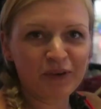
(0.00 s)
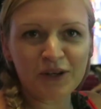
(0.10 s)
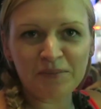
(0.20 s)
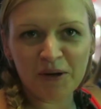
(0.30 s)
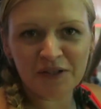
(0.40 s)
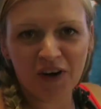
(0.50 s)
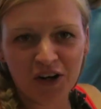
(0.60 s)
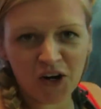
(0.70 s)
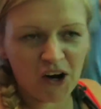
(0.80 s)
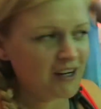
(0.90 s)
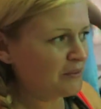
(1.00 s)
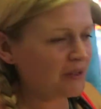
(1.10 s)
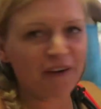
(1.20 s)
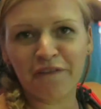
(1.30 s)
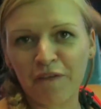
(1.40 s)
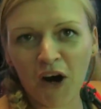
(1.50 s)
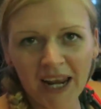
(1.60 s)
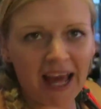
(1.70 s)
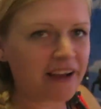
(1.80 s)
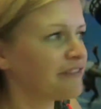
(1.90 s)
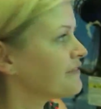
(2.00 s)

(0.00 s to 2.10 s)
Use coins, we've got four left.